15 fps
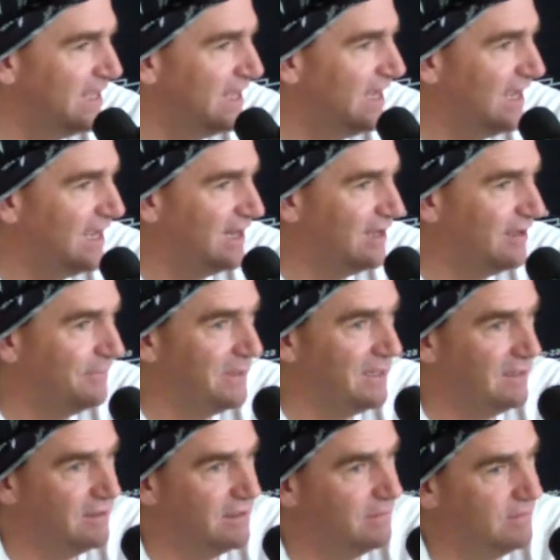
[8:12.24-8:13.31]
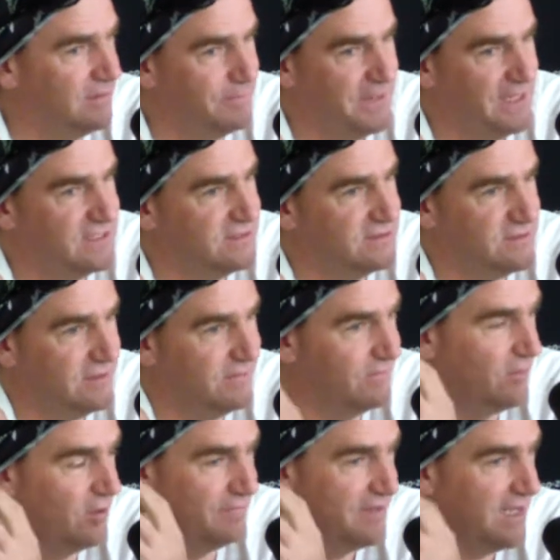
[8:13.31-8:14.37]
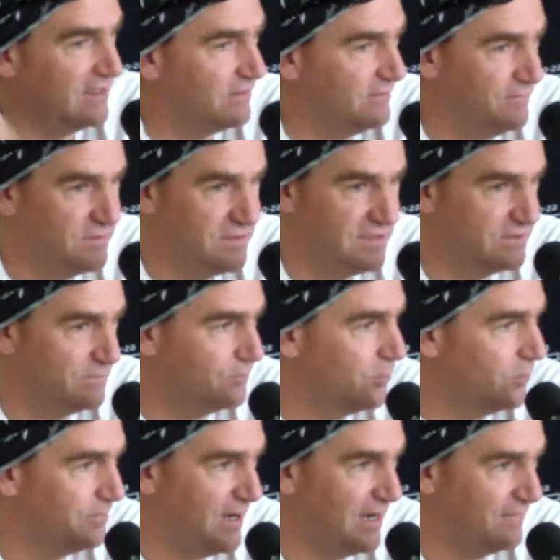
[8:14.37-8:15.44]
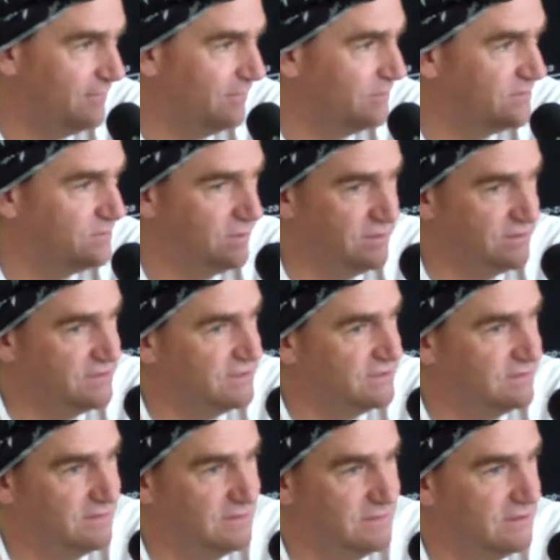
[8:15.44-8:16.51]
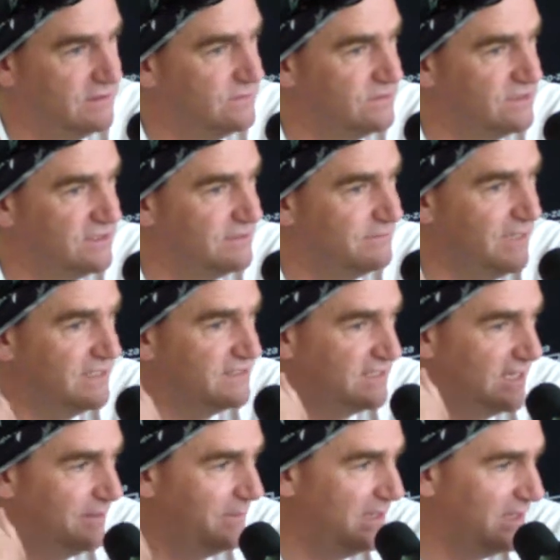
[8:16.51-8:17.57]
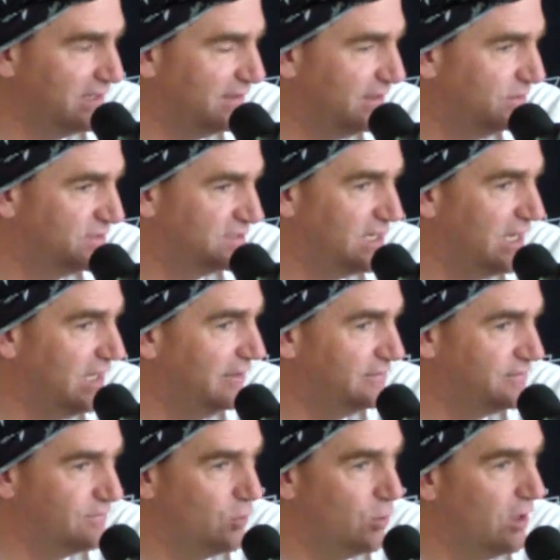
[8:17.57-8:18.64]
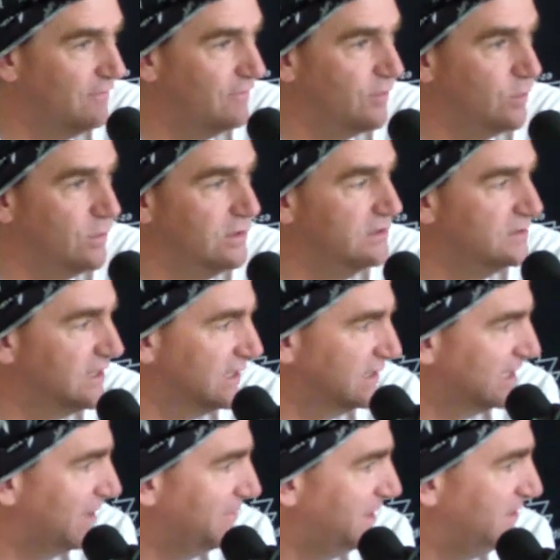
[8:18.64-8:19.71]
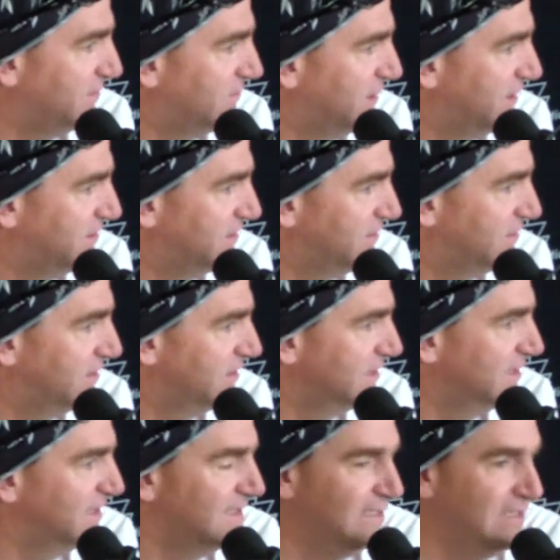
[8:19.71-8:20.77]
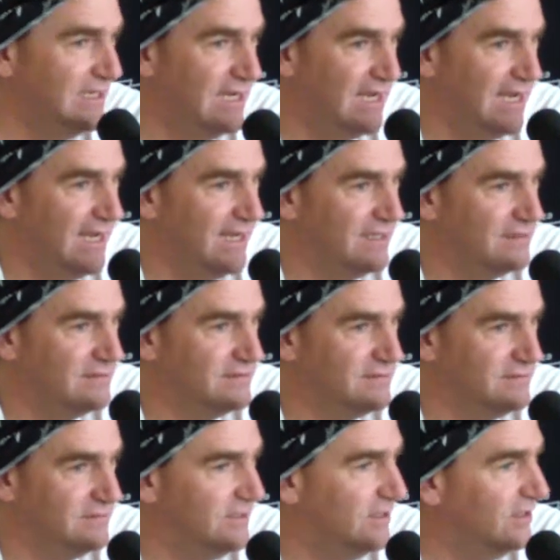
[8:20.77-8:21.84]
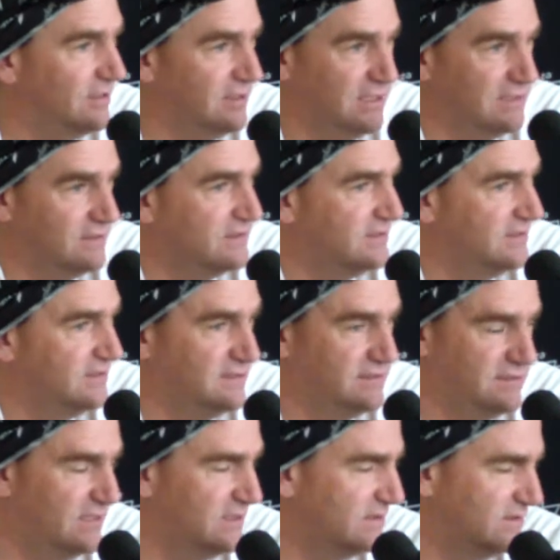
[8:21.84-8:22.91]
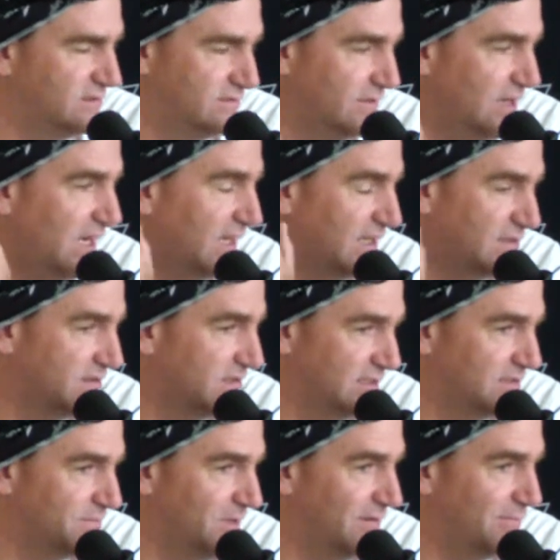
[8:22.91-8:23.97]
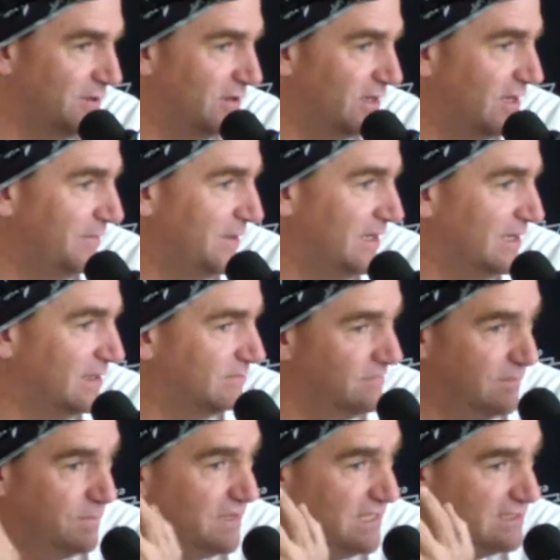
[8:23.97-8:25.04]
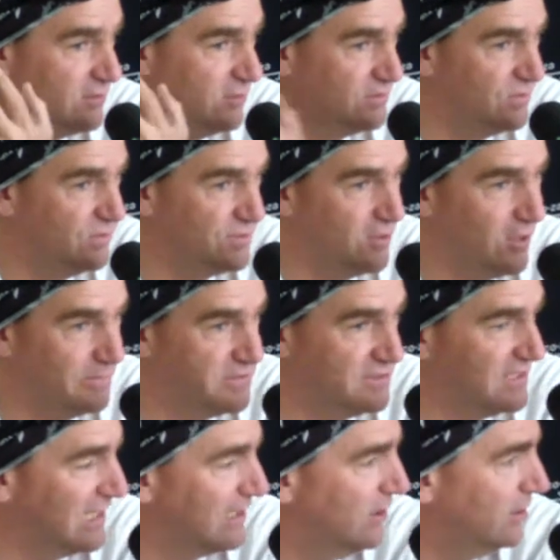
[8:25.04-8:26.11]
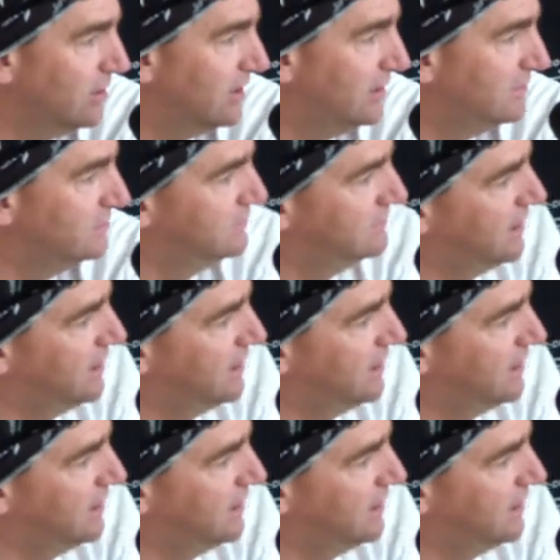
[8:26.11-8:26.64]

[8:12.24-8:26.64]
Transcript: And, I mean, the pictures of that and the footage it brought back from Botswana it was just amazing. I mean, like there were skydivers from all over the world that had come in to actually do it. And yeah, it's really mind blowing. I mean, like, but there's also options like locally. I mean,